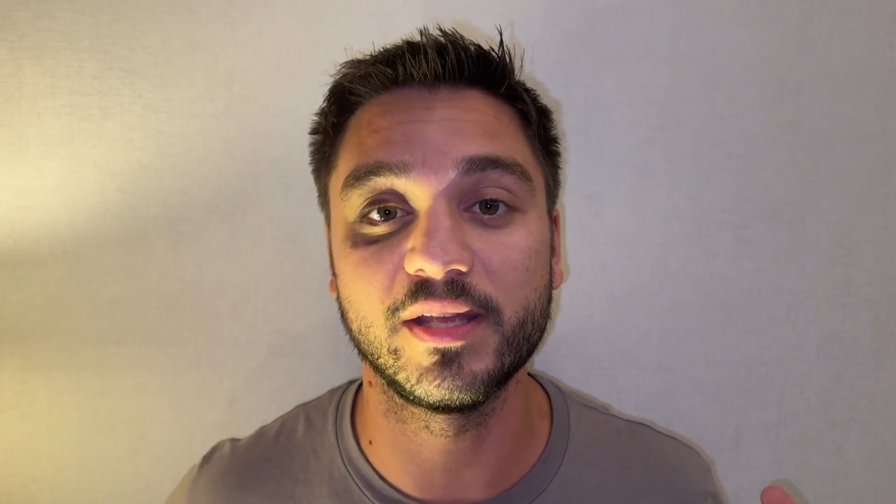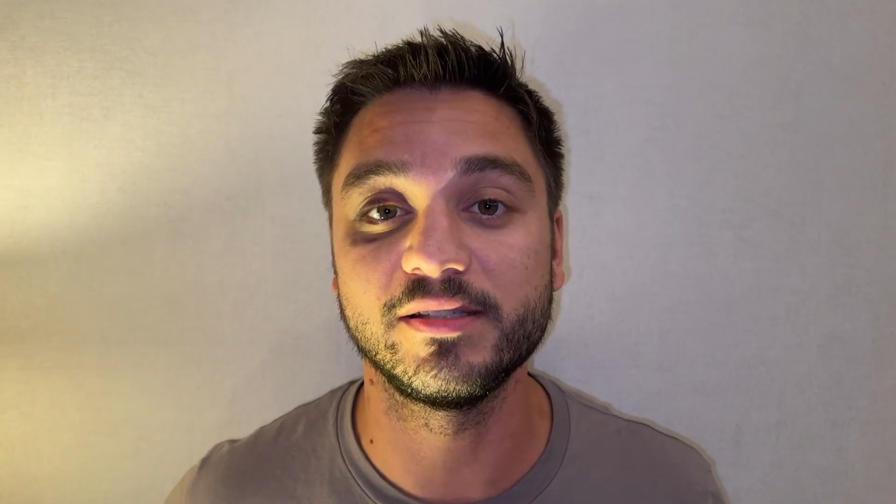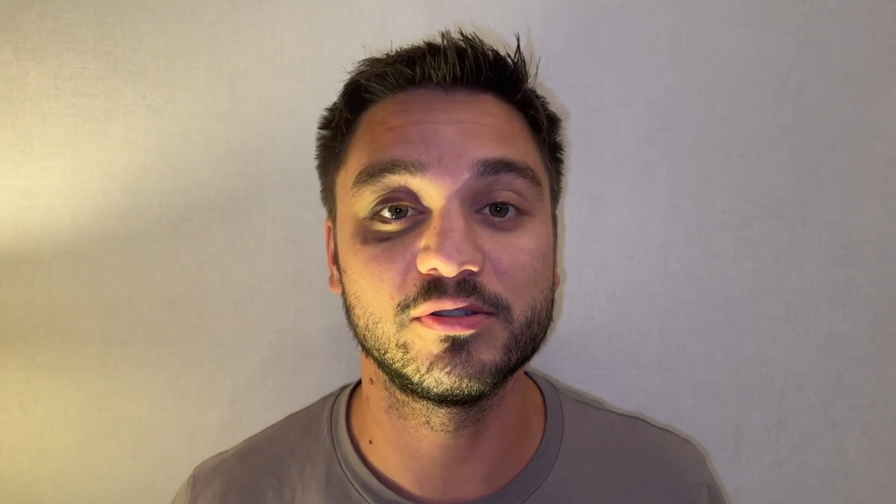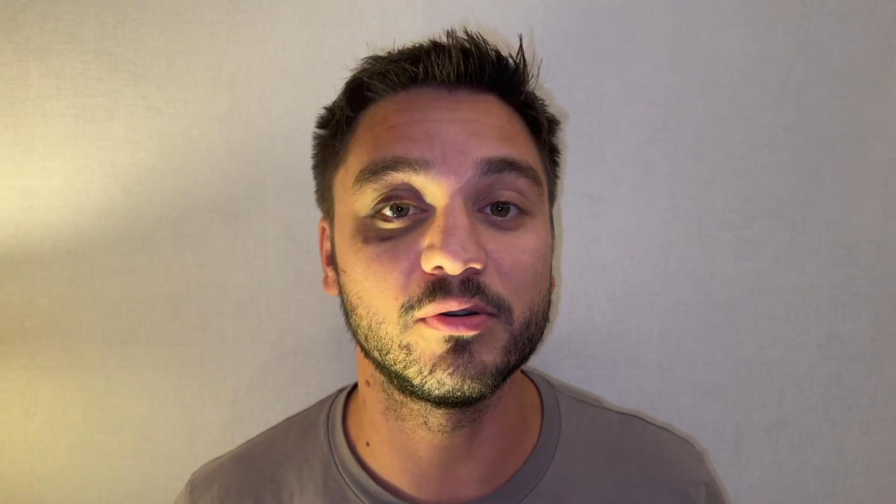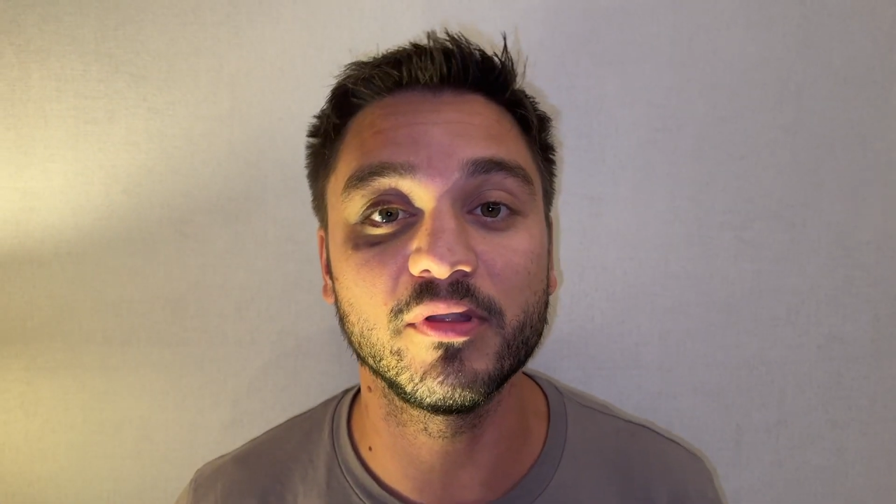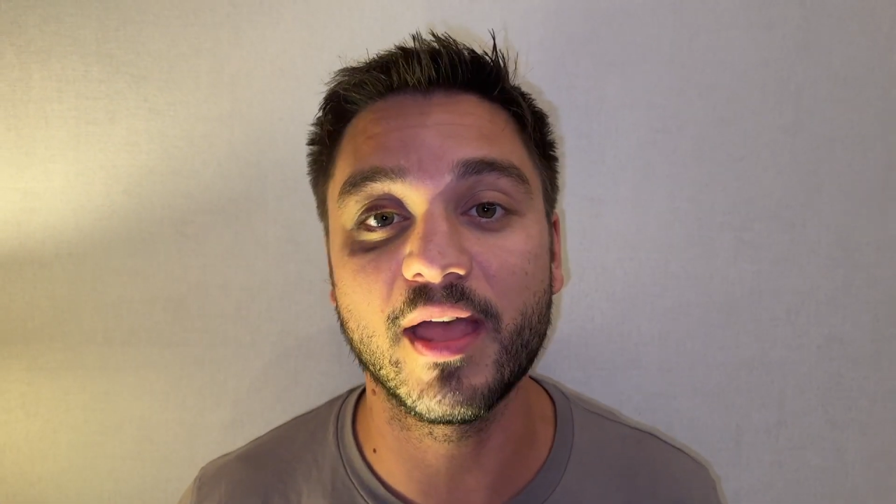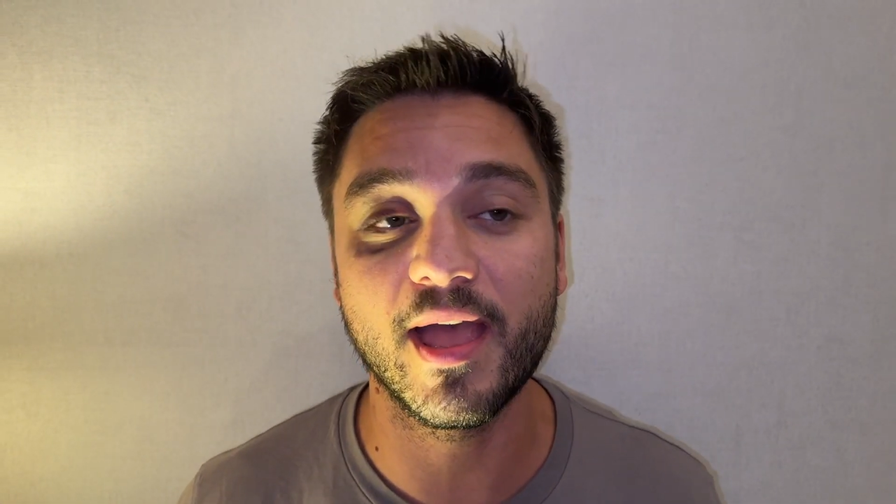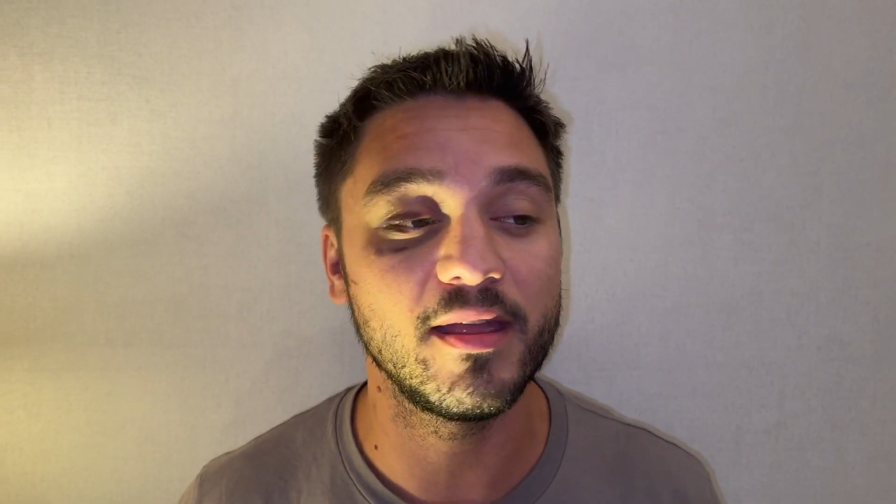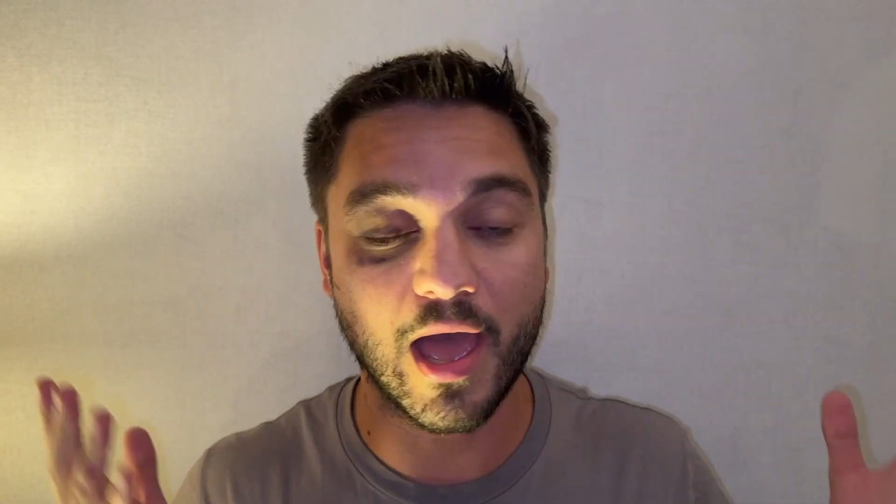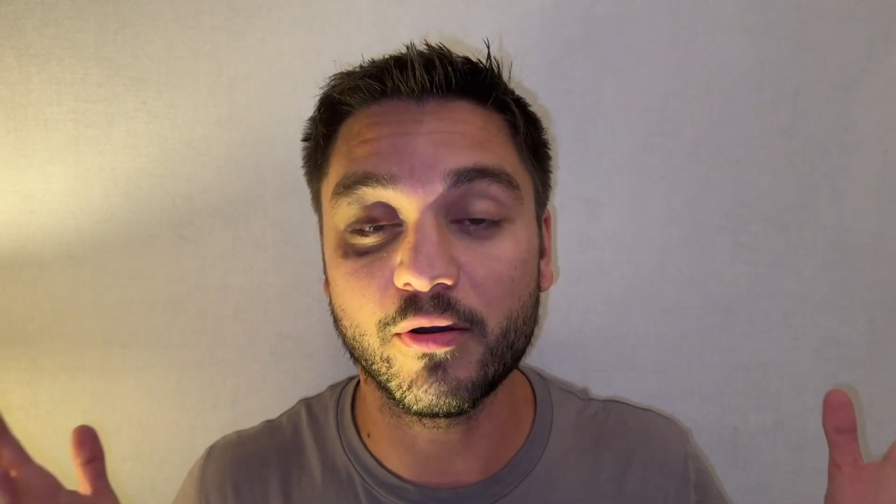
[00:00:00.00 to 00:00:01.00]
They stole
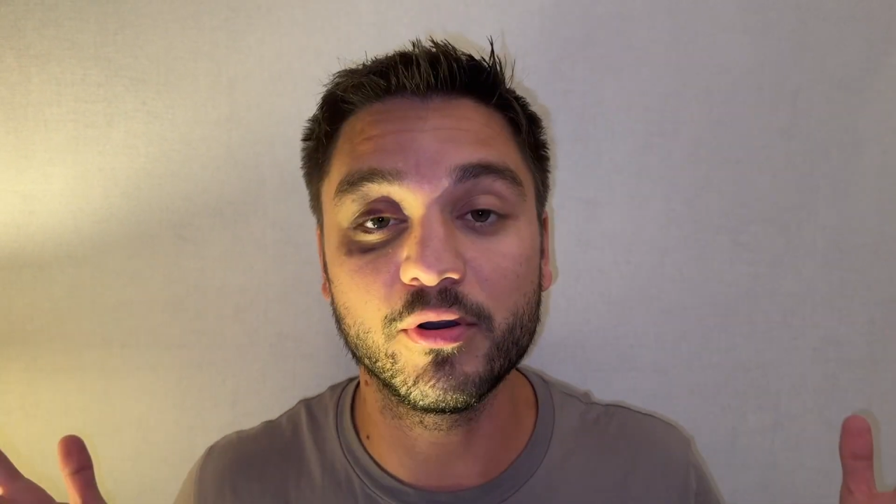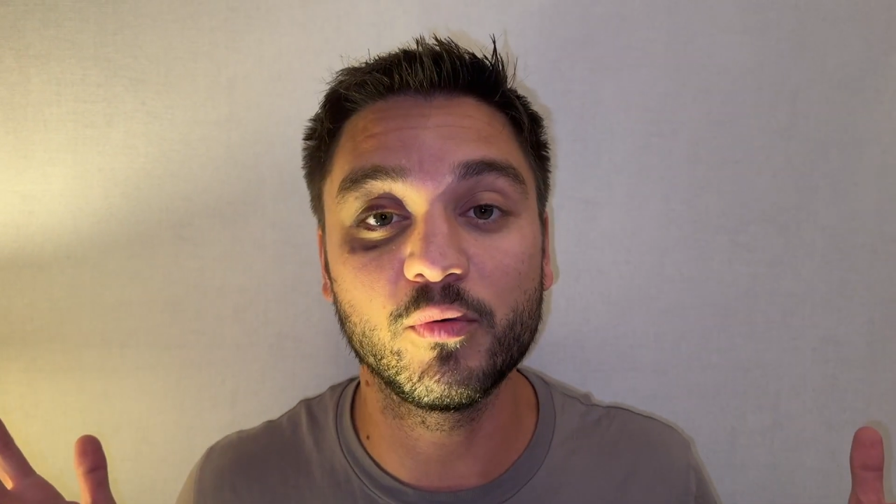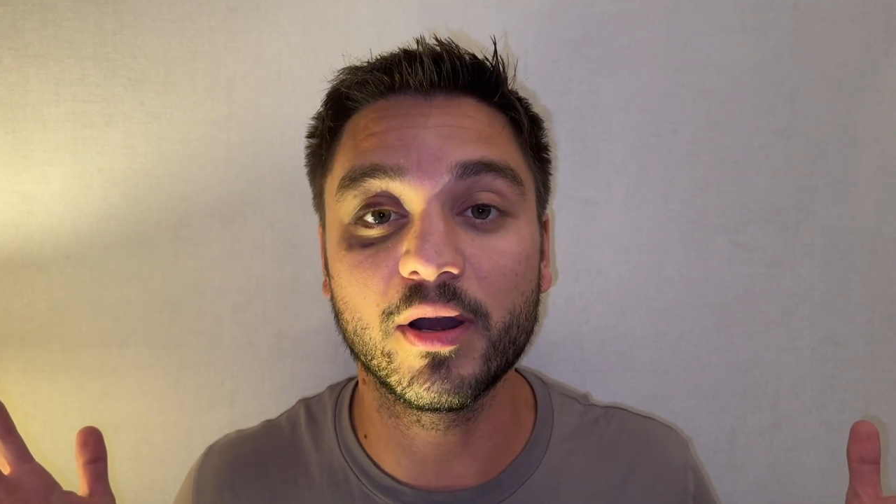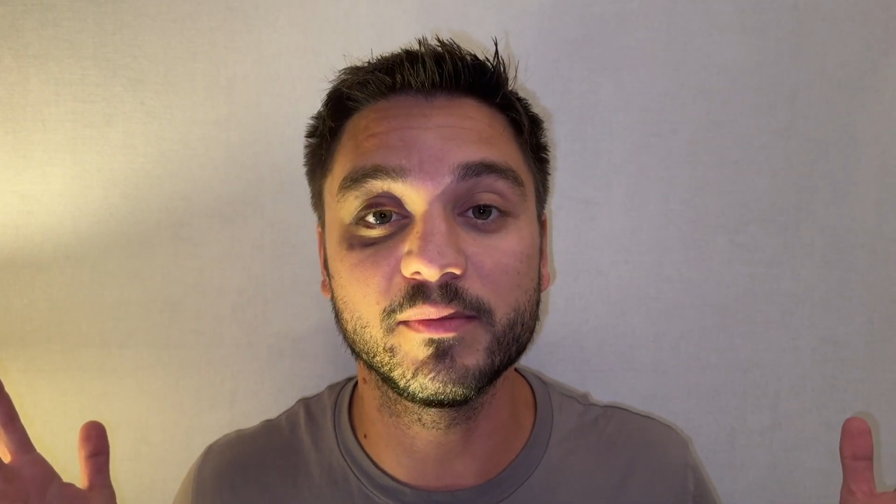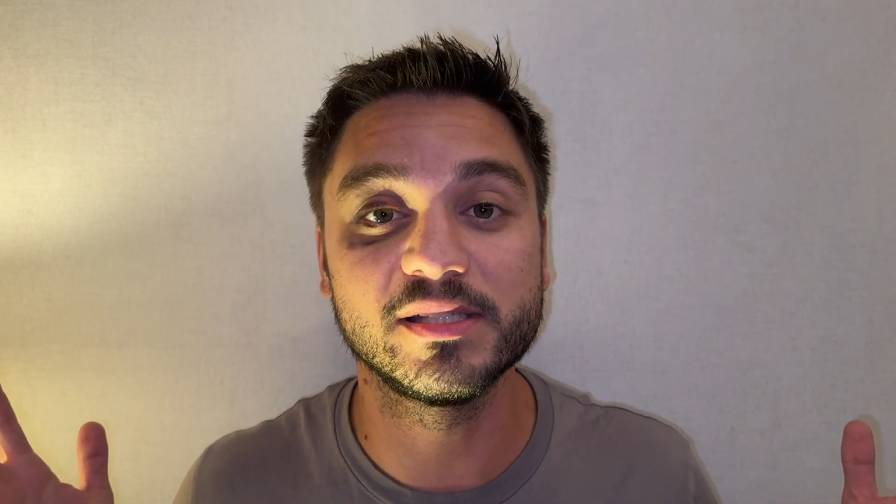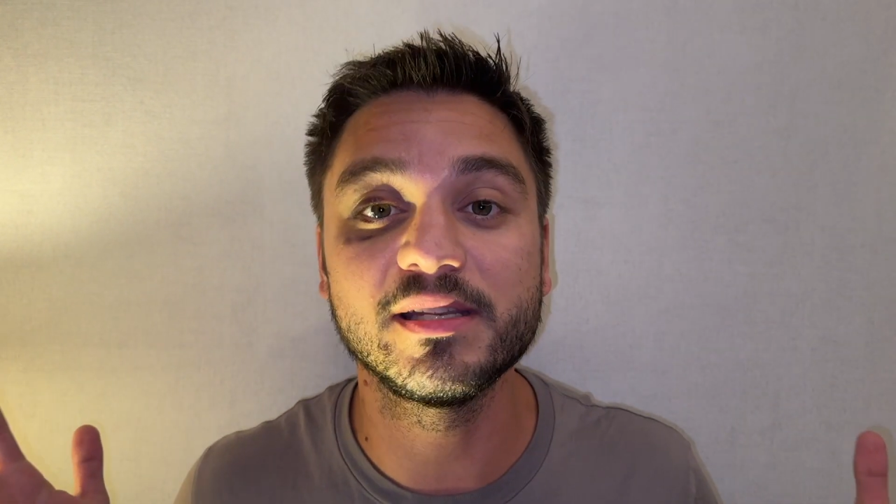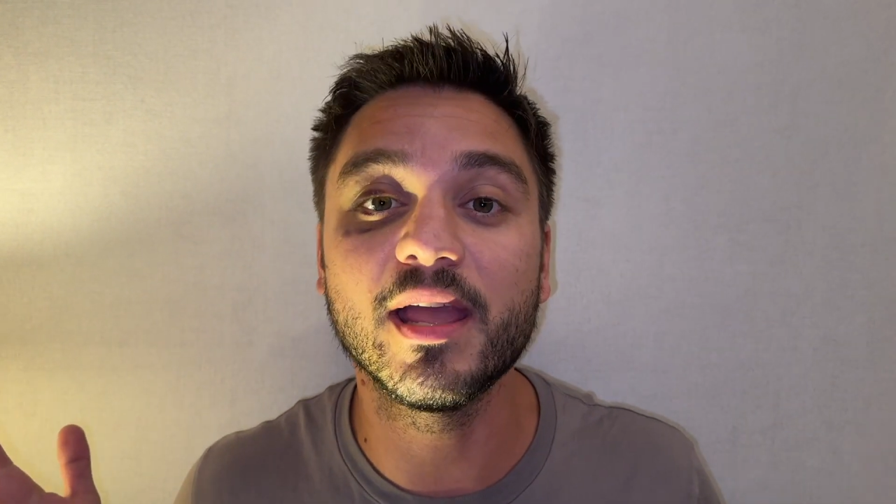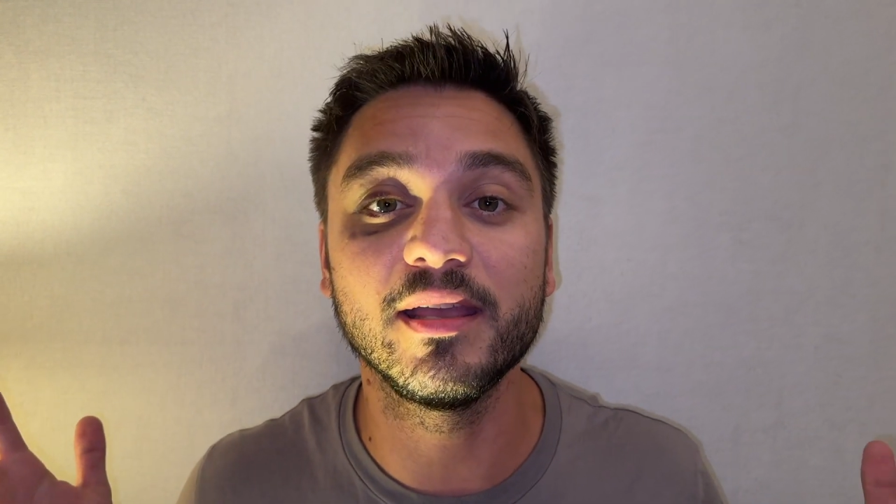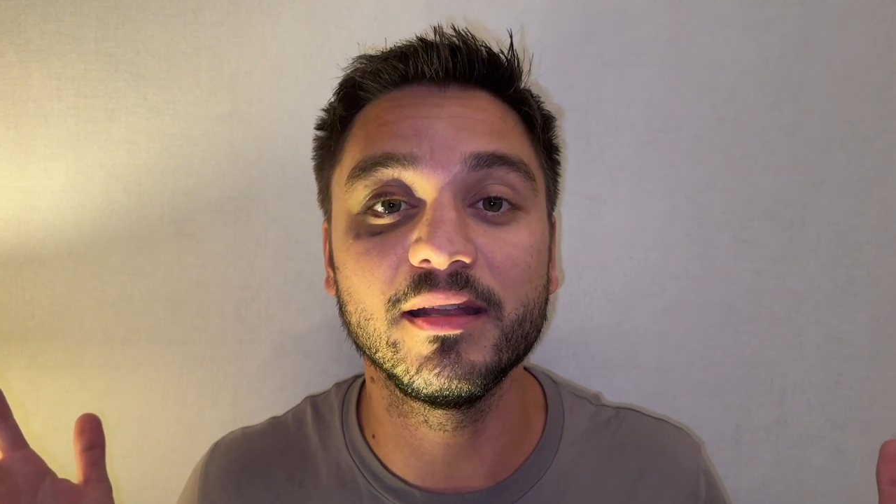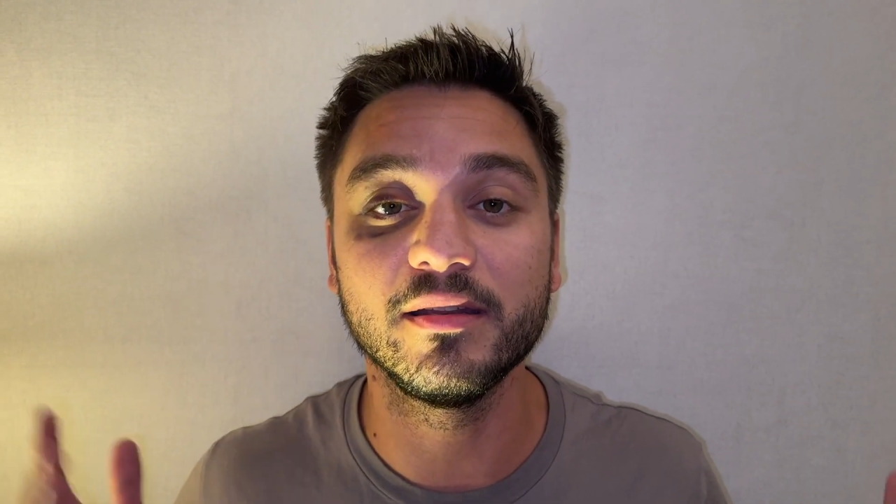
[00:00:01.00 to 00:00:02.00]
that. I don't know where I'm
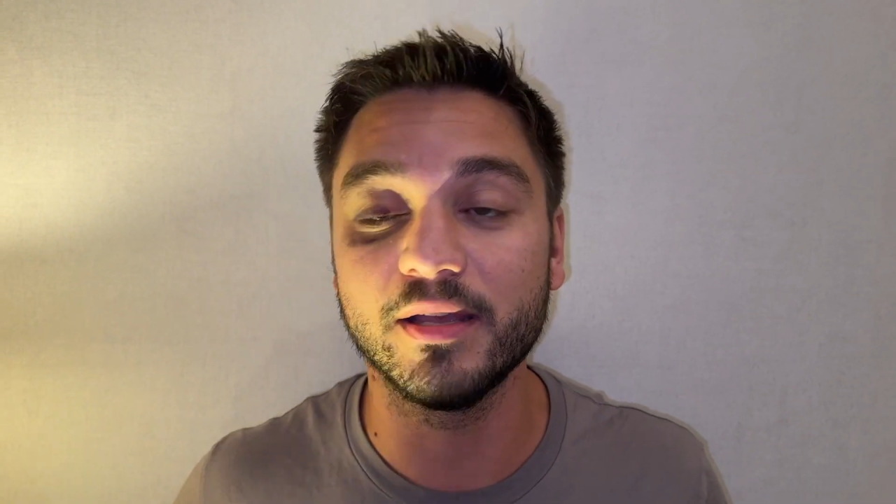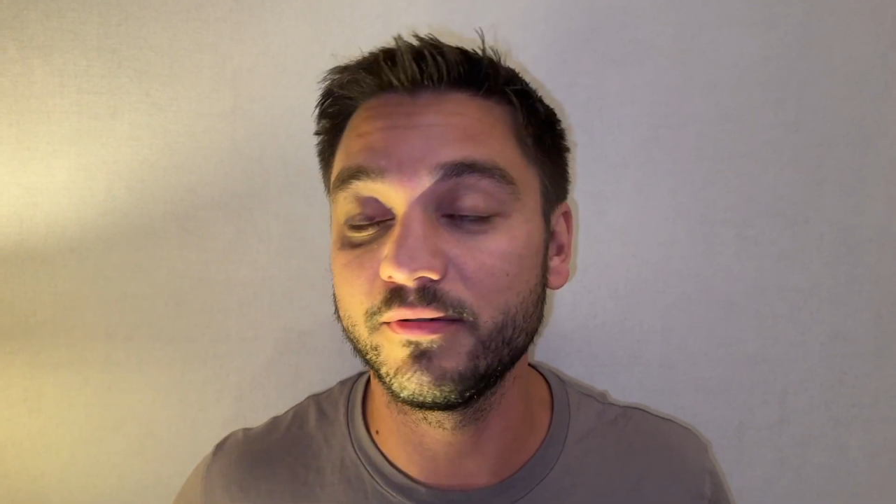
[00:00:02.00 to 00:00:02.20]
staying.